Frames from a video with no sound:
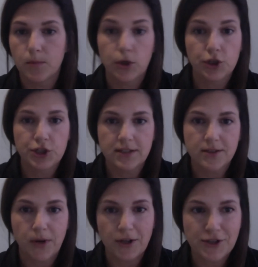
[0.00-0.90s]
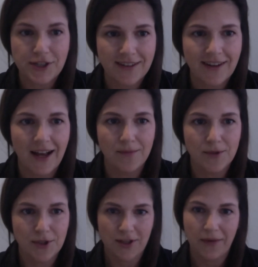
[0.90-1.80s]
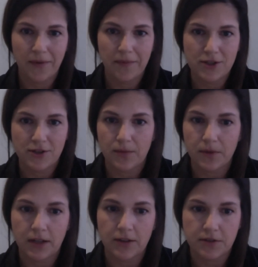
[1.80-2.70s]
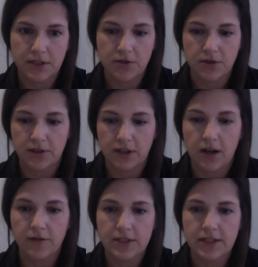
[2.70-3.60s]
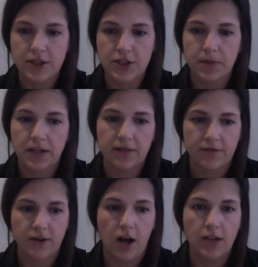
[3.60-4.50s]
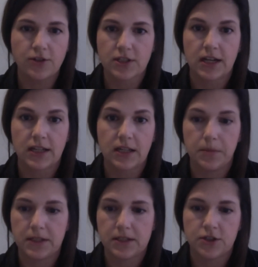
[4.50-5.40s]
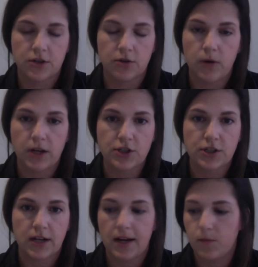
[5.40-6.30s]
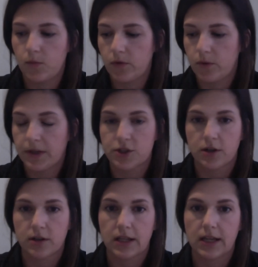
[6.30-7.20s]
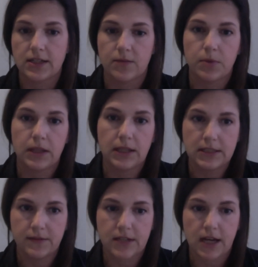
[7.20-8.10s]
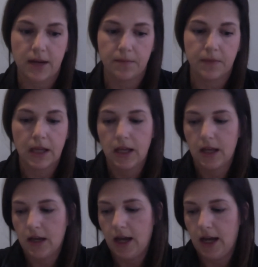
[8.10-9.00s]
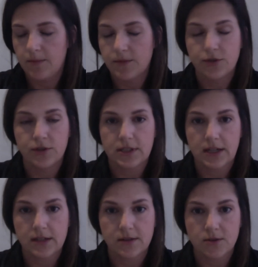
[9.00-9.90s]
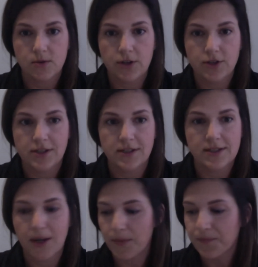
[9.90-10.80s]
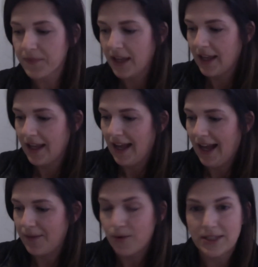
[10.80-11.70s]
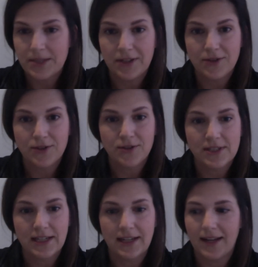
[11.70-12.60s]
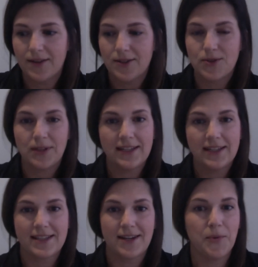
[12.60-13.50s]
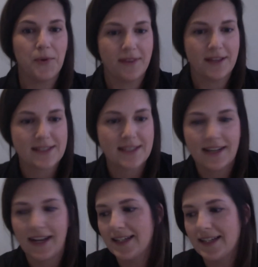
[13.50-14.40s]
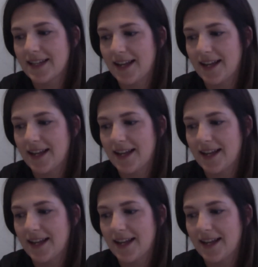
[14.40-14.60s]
urgent question, just so that we make sure that we're not losing you during the conversation. But if not, just kind of keep it as a general question, and we will make sure at the end to have plenty of time to discuss those questions. So I'm going to be introducing the two ladies that are with us tonight.